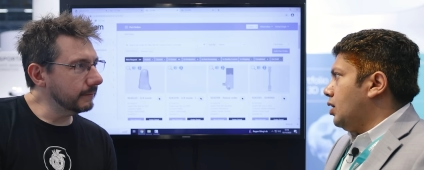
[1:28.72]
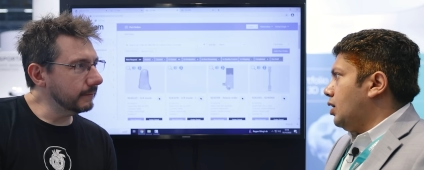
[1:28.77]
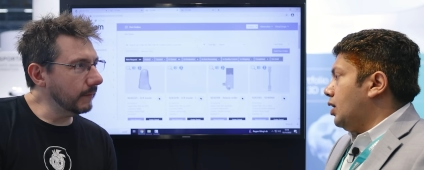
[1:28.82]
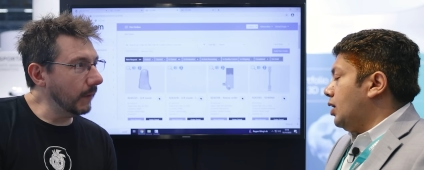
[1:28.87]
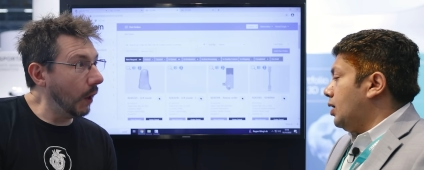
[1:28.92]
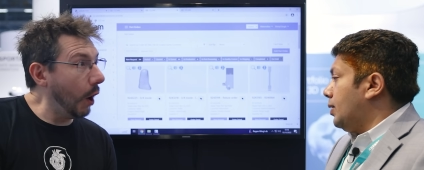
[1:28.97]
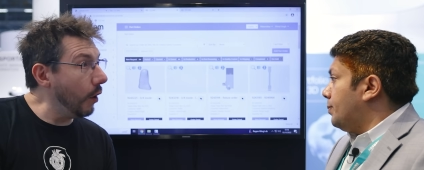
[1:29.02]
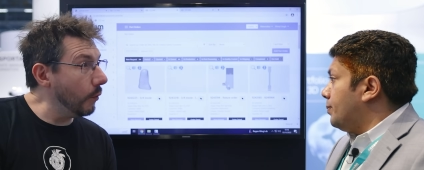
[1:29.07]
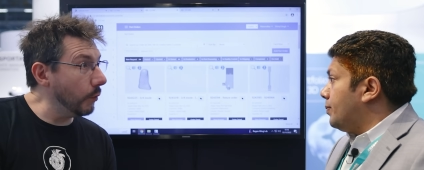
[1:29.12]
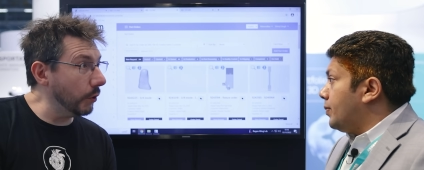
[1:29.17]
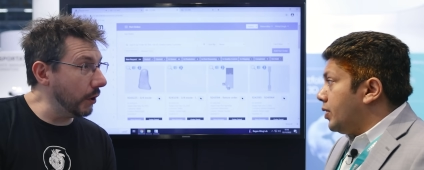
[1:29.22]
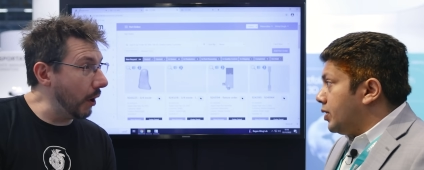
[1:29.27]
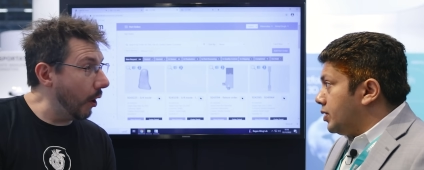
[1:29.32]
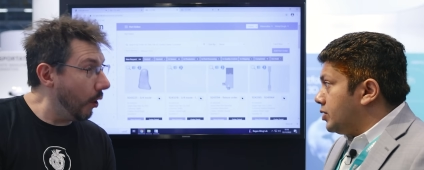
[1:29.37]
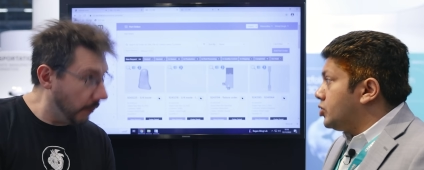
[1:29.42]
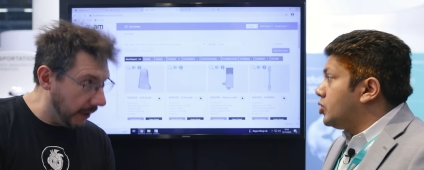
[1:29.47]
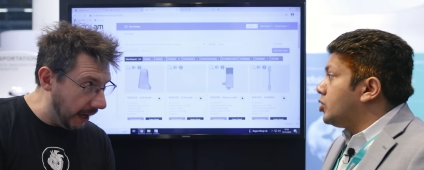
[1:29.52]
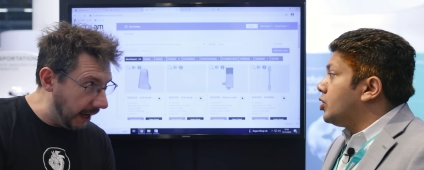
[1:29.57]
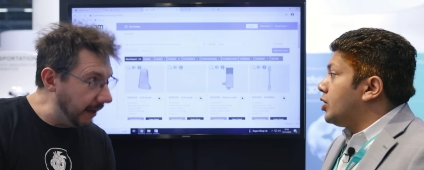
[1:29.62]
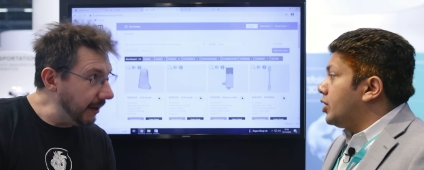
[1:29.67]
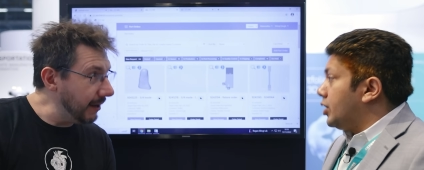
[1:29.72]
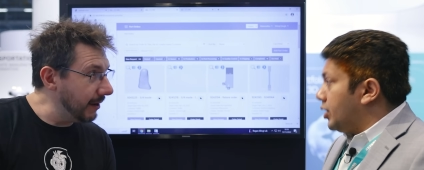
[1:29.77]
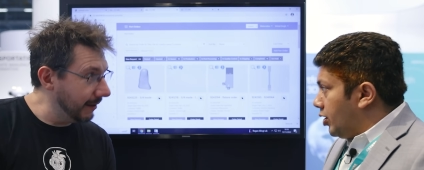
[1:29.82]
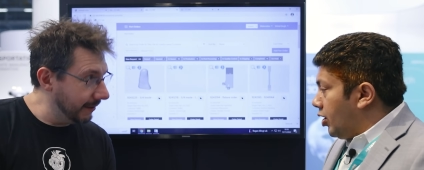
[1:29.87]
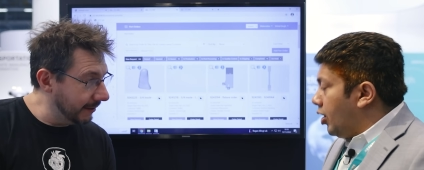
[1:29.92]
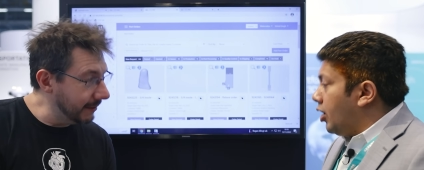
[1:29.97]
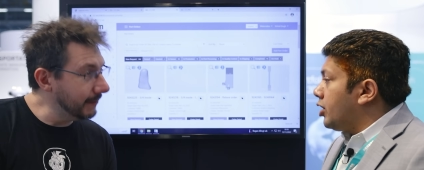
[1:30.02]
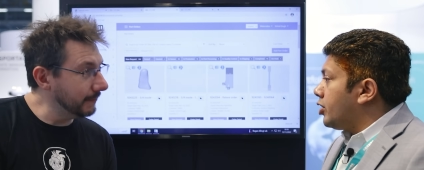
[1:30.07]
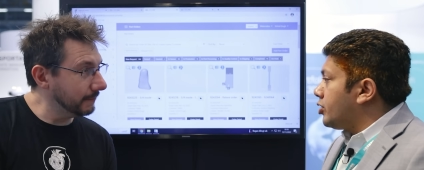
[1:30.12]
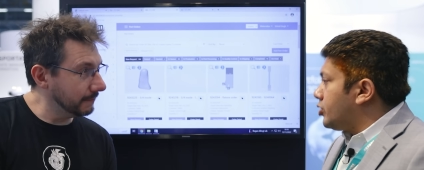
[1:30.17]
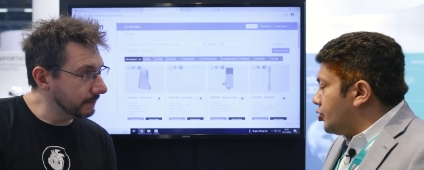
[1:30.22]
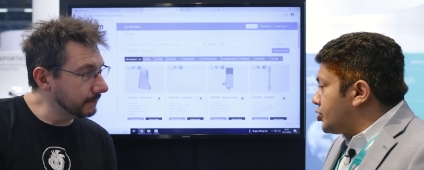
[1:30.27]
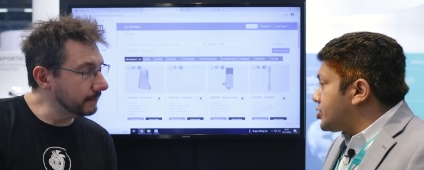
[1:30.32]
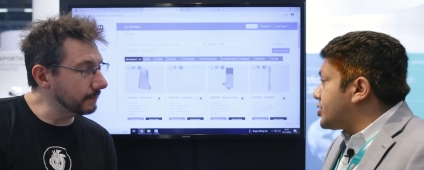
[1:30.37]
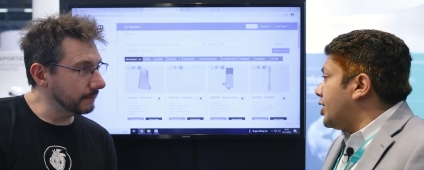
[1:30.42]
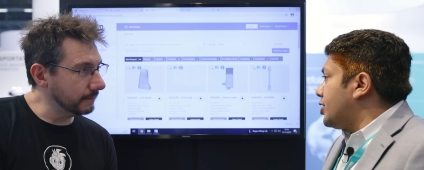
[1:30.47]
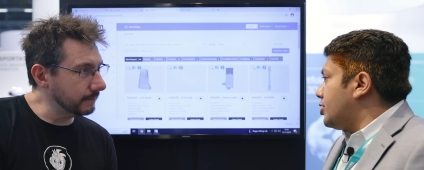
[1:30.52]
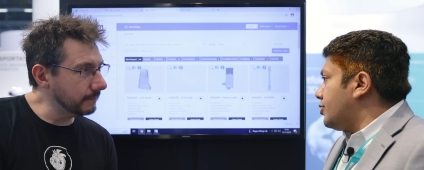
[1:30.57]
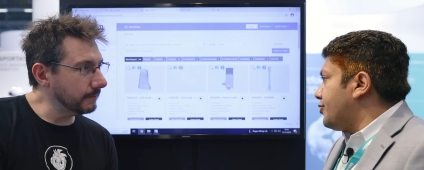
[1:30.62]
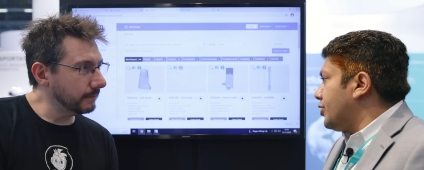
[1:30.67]
Speaker 1: Um, oh, okay. All
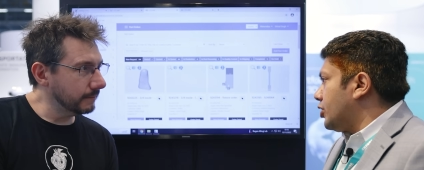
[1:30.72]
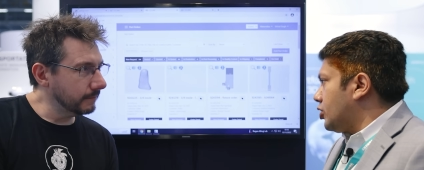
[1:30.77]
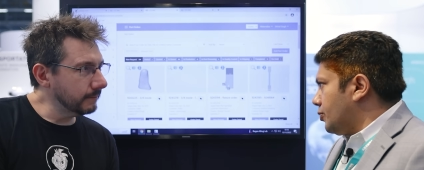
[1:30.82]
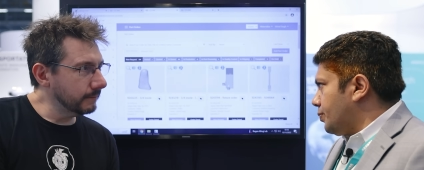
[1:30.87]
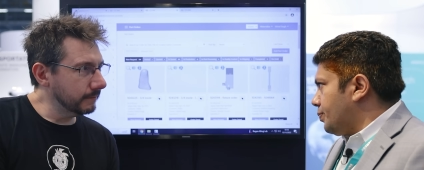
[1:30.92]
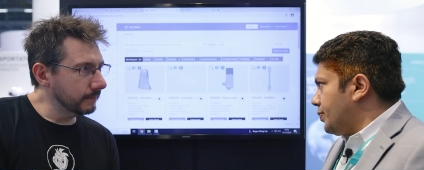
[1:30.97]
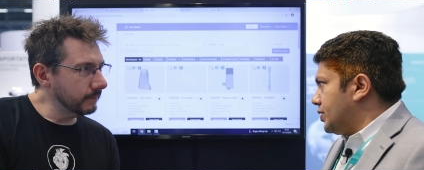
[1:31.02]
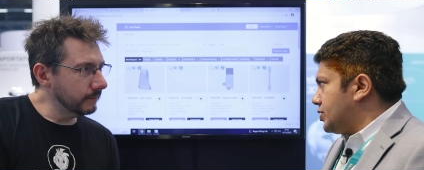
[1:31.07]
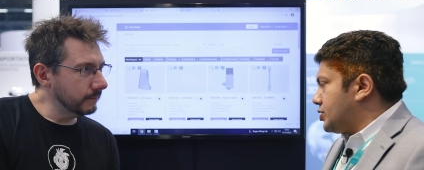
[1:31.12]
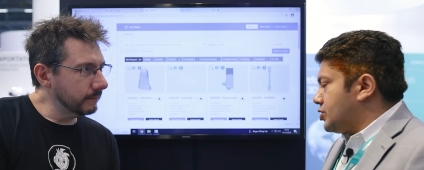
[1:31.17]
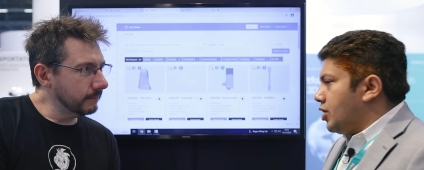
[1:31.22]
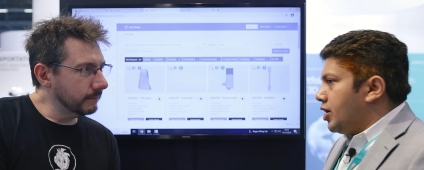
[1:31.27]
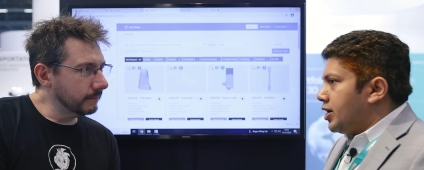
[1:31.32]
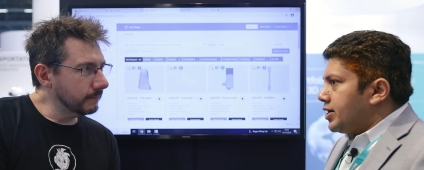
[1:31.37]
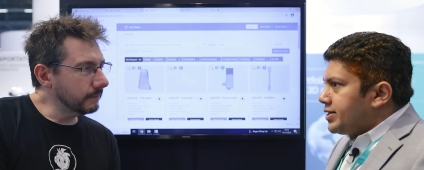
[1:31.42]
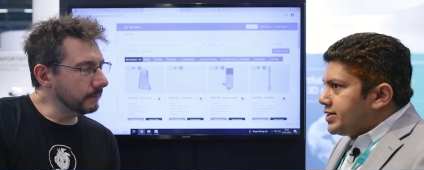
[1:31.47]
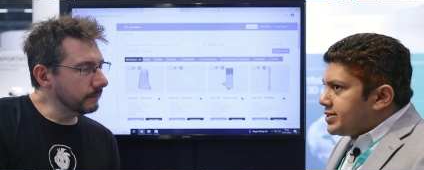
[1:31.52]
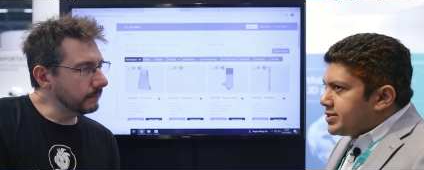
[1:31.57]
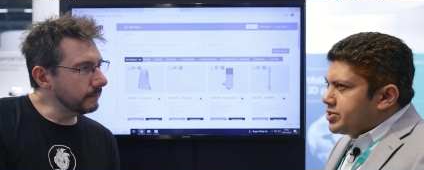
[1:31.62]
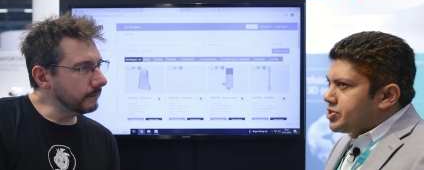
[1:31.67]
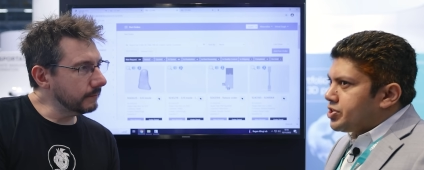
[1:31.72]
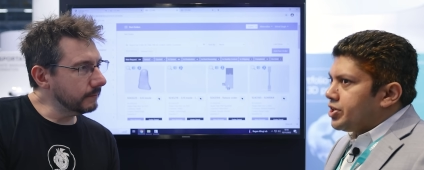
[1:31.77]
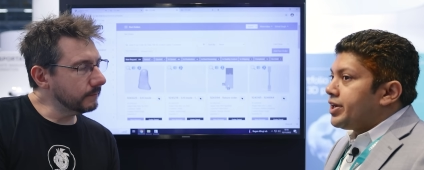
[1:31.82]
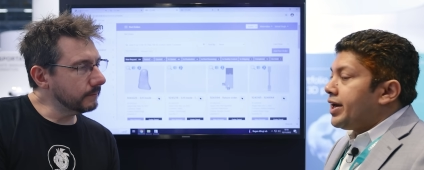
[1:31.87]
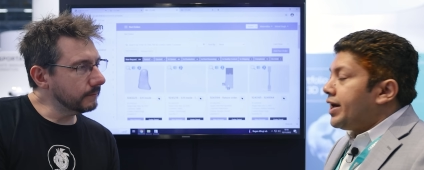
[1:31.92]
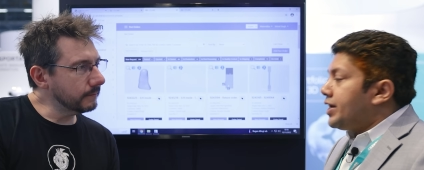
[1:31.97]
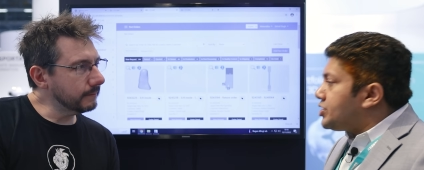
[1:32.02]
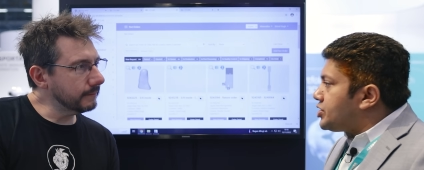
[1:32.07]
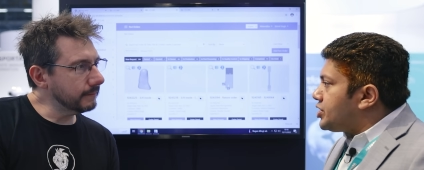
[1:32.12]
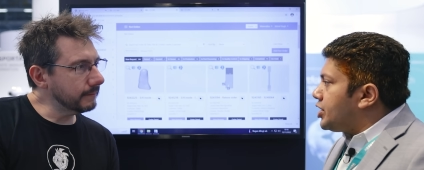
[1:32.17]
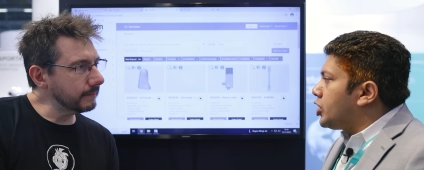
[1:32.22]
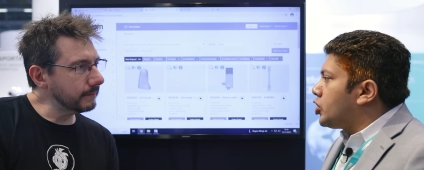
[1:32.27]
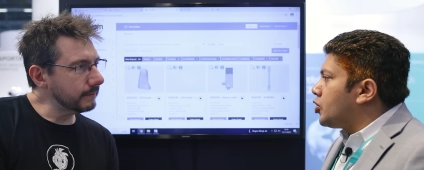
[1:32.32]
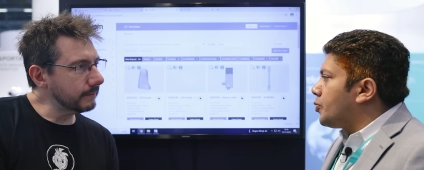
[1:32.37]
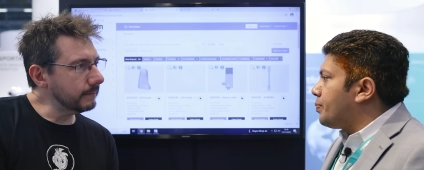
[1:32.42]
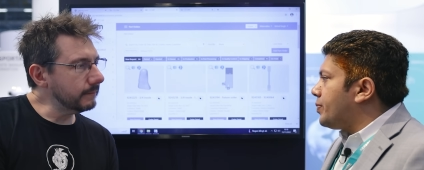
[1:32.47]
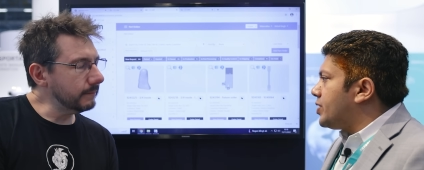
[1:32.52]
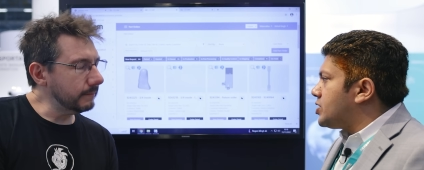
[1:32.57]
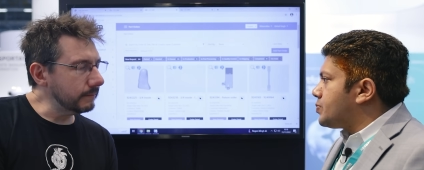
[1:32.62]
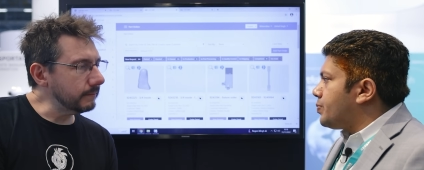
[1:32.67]
those kind of equipments, not necessarily IT
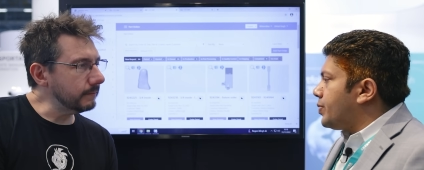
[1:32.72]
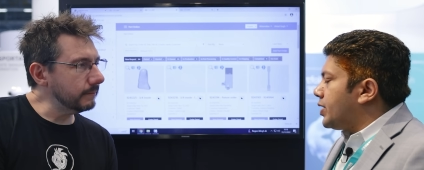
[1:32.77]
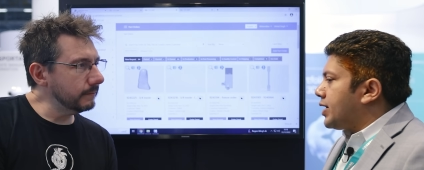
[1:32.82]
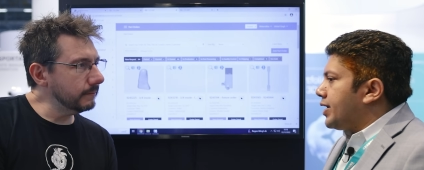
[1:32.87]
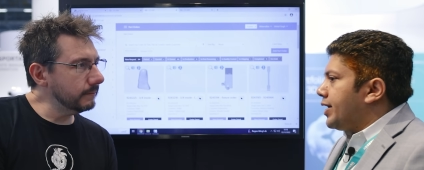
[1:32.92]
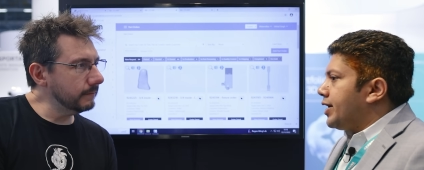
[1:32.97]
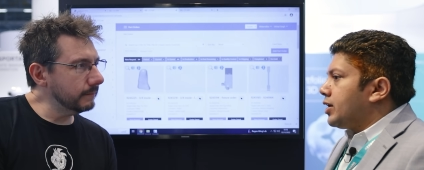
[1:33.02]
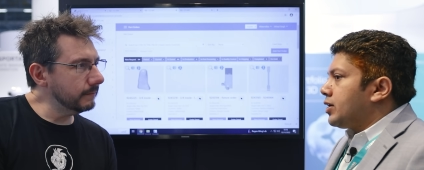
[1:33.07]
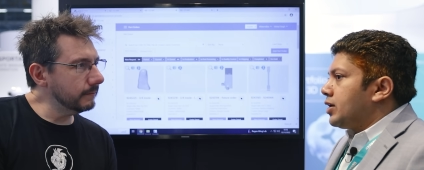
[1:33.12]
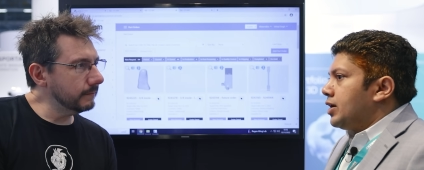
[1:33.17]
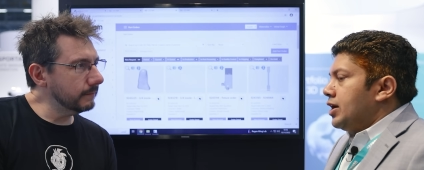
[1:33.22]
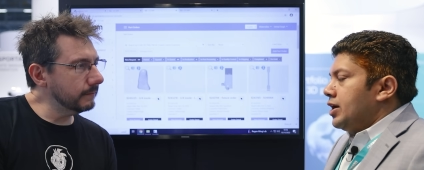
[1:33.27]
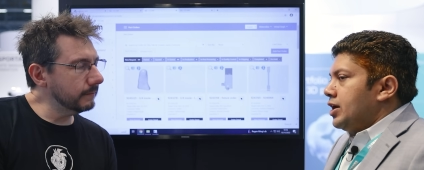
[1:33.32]
equipments, but like